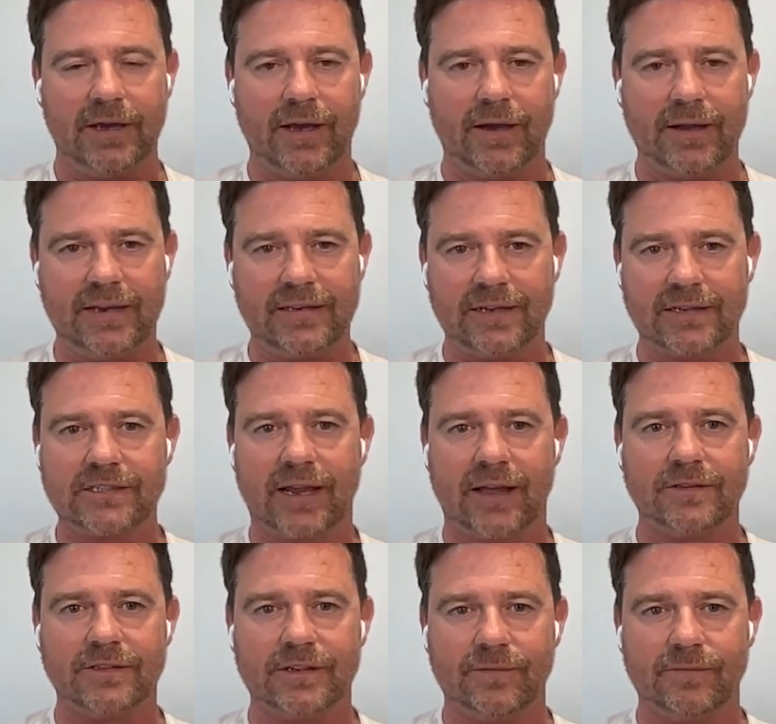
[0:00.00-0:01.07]
it does
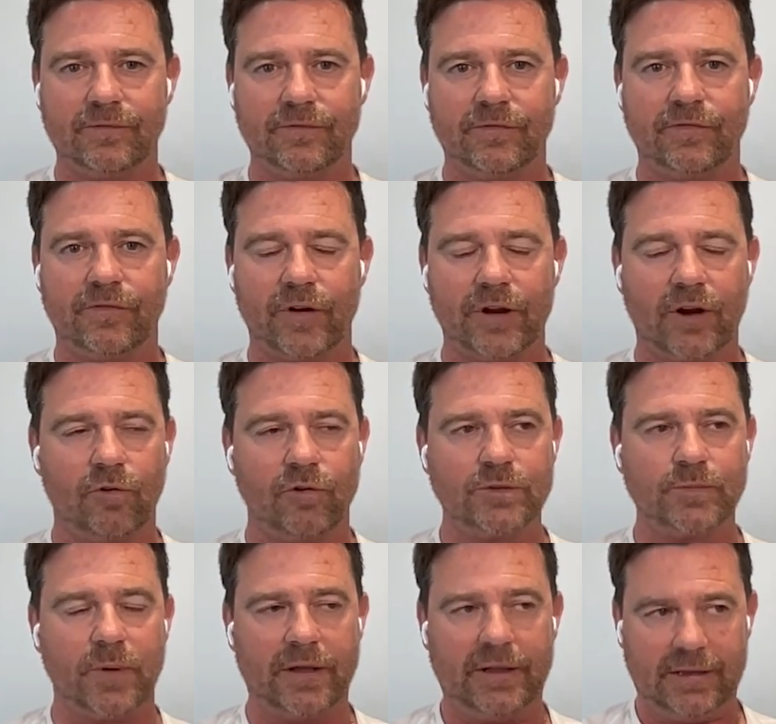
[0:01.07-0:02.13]
sound um, very
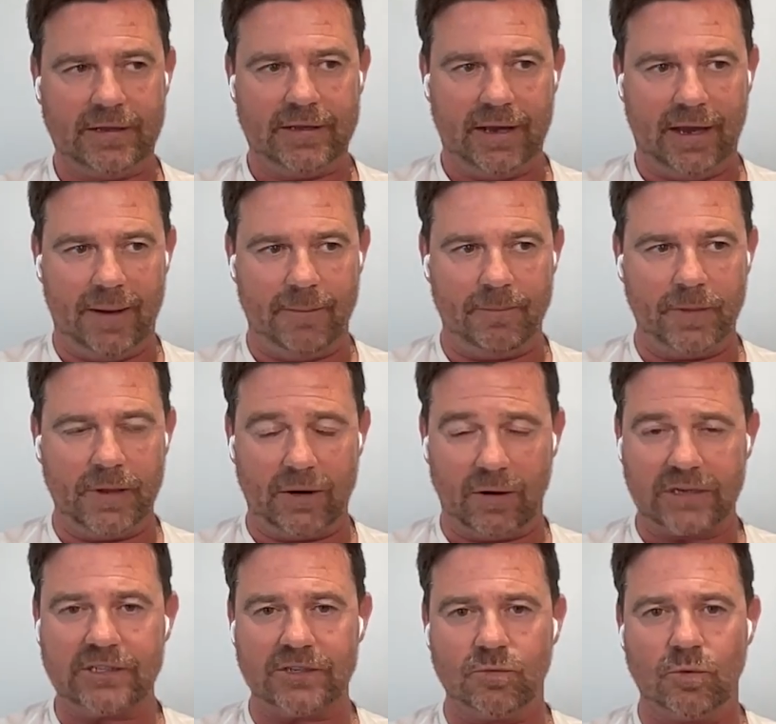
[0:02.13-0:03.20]
glorious, but um, you know, I
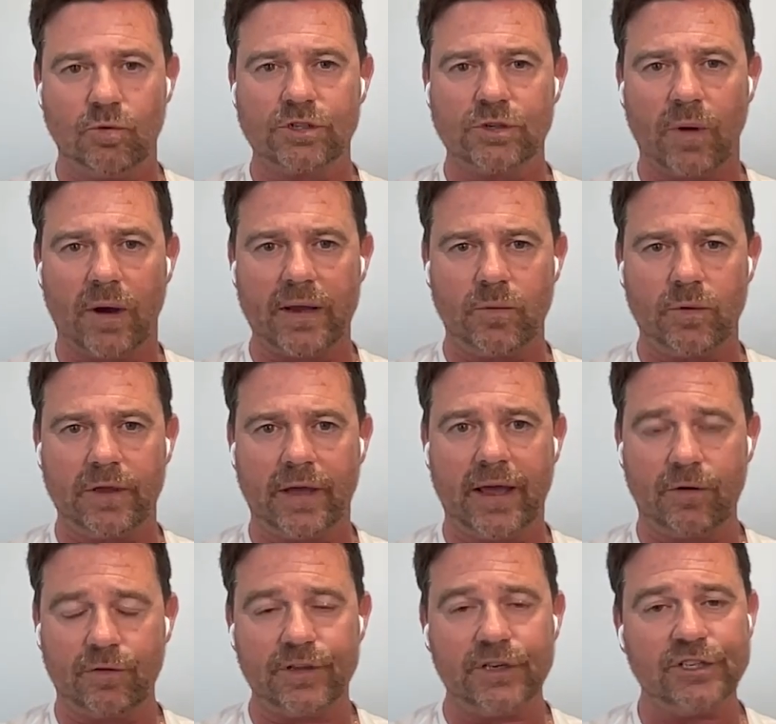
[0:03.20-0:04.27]
still walked away with a
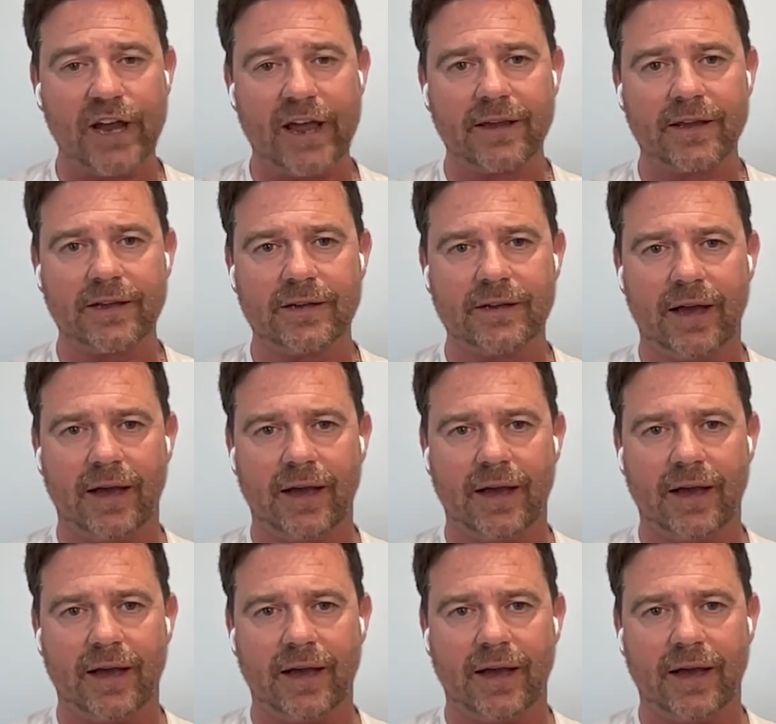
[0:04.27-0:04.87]
healthy check.